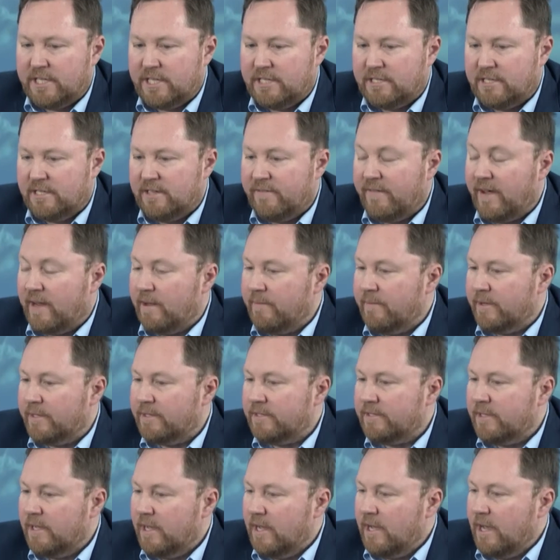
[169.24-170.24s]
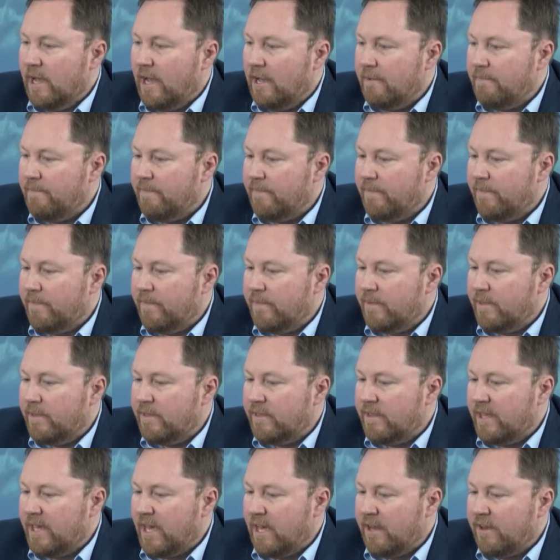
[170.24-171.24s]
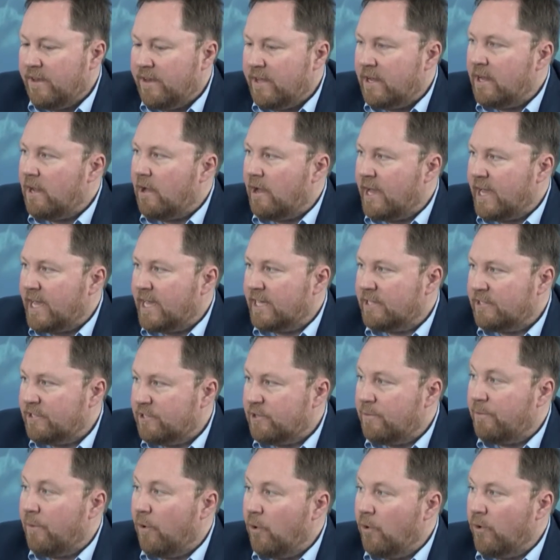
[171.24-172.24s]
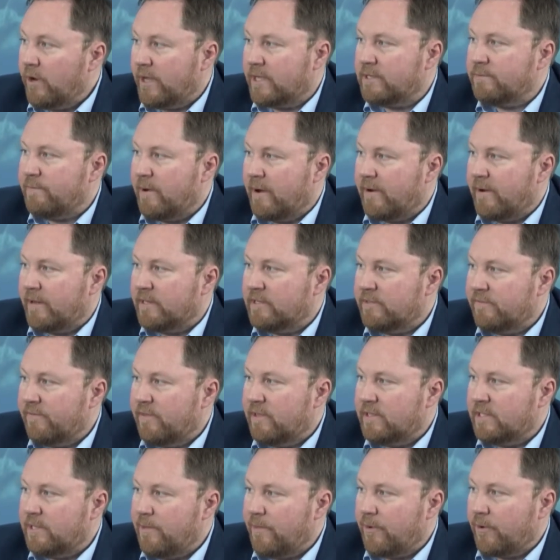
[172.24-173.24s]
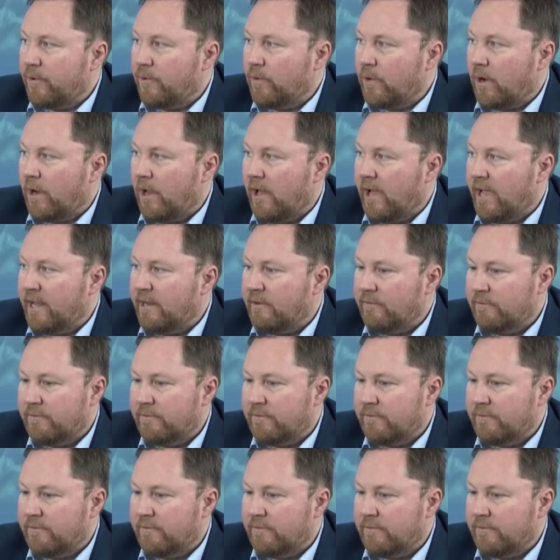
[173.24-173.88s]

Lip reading: and developments, the underlying support experience for the typical client